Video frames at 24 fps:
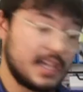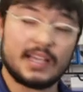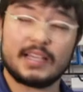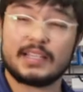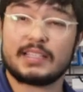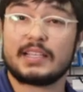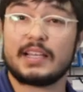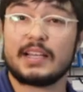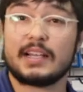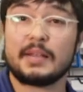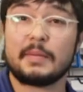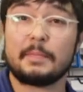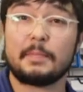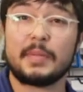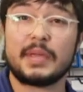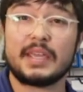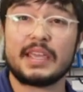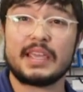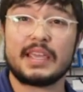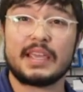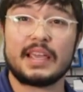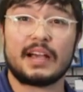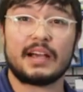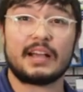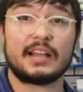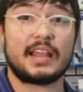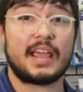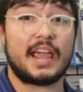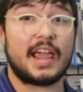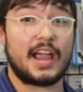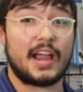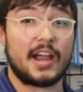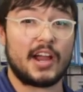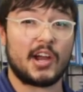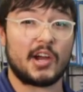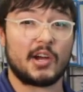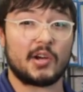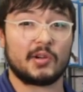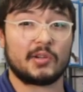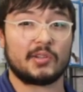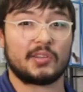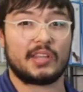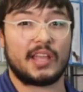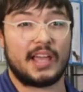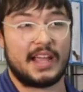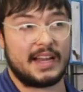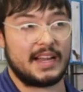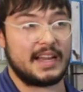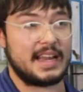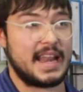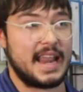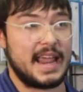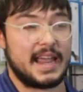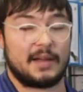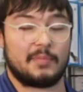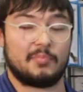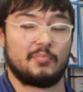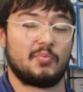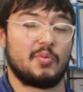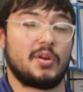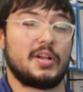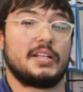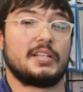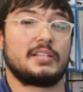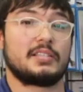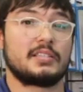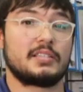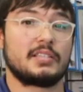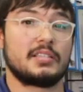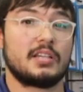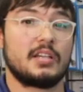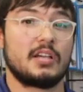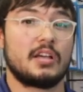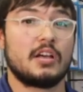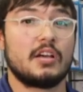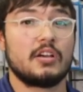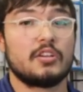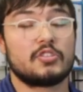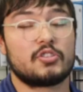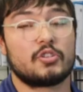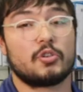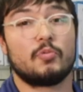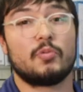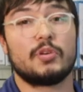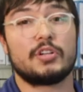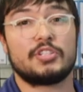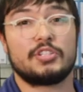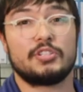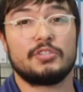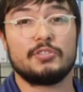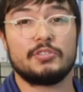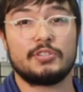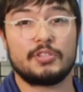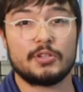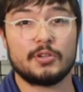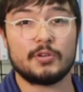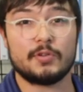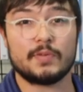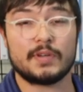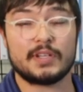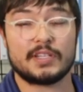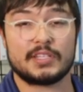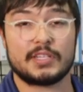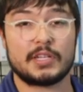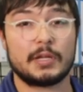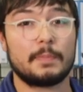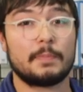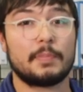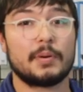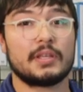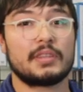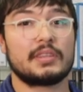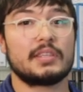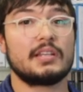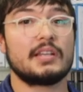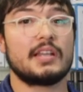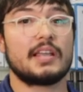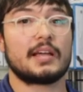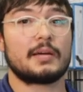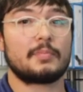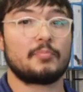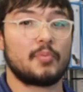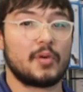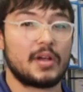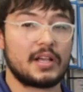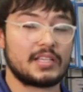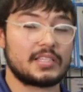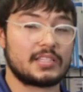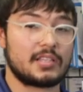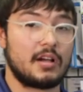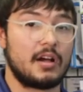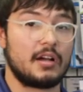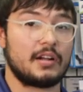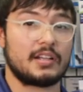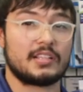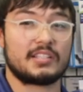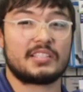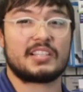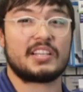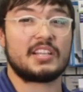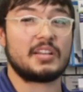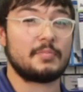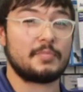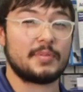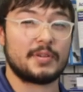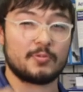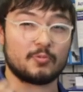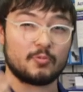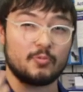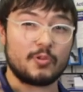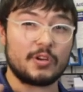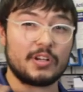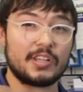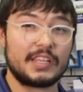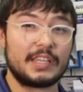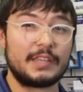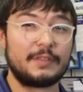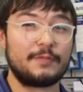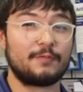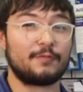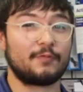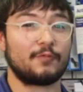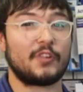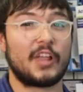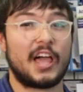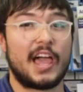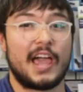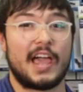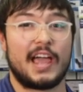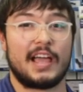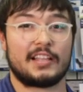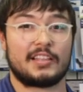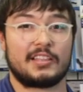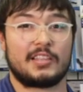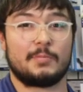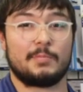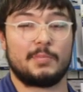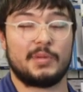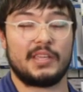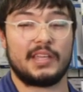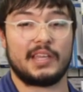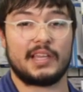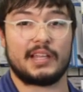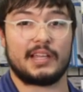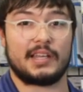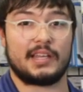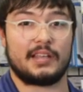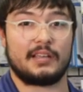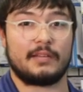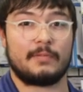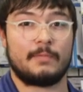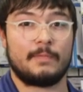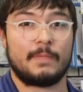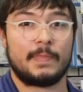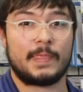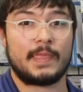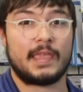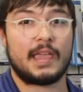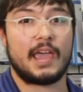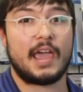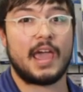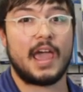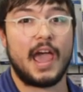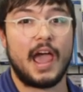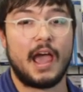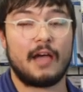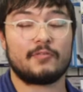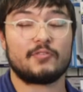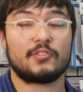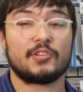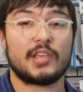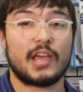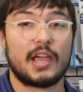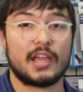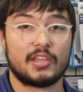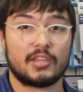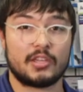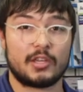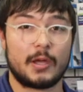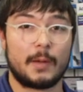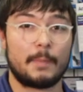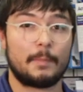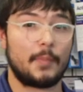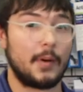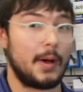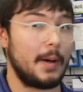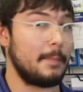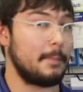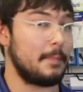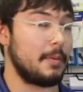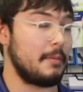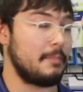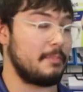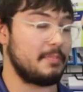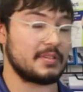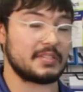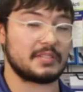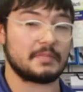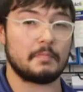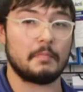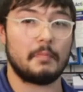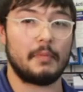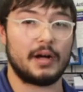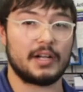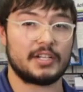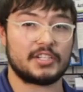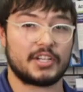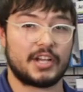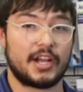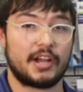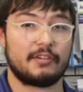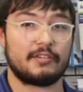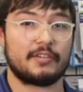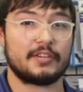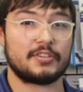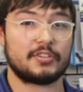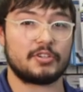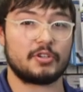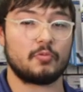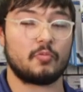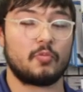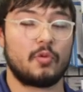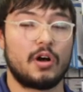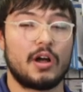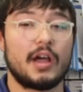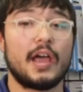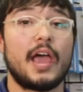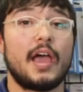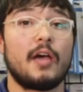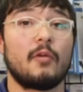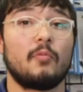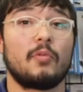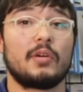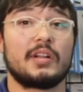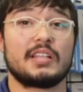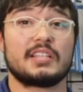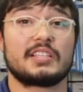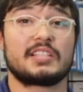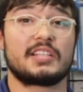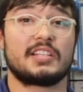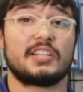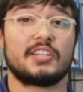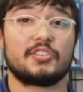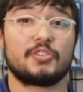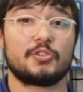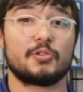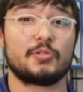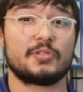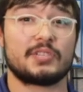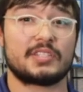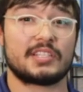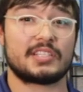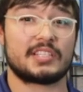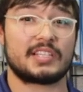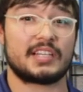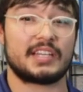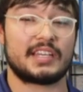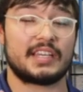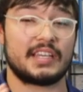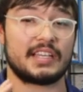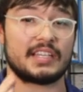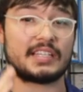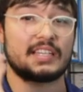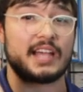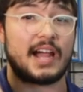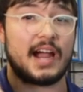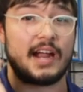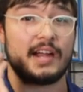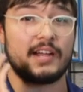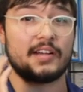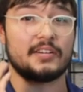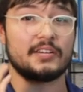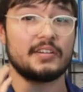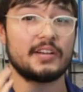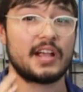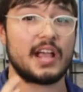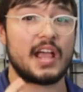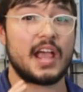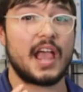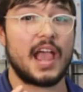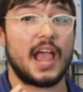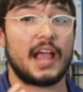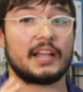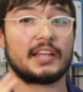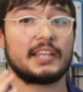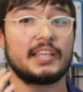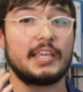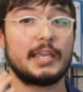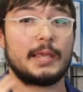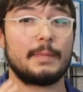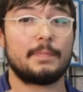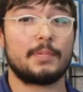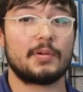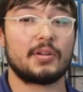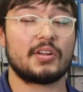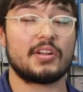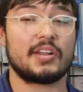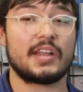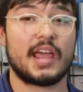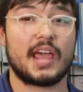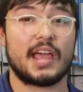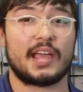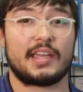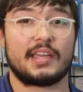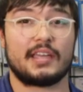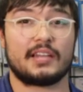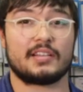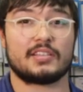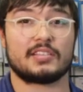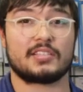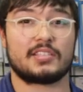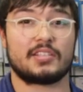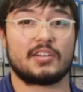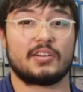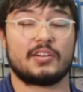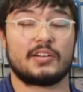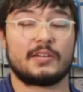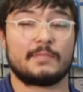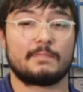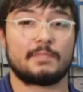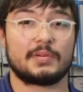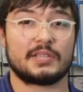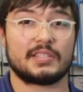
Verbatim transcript: is gonna be an air-like neck brace. So what you do is you put the neck brace on, it's gonna be really flat at the beginning. After that, you can pump up as much air as you want and what it's gonna do is it's gonna get tighter and keep your neck in a certain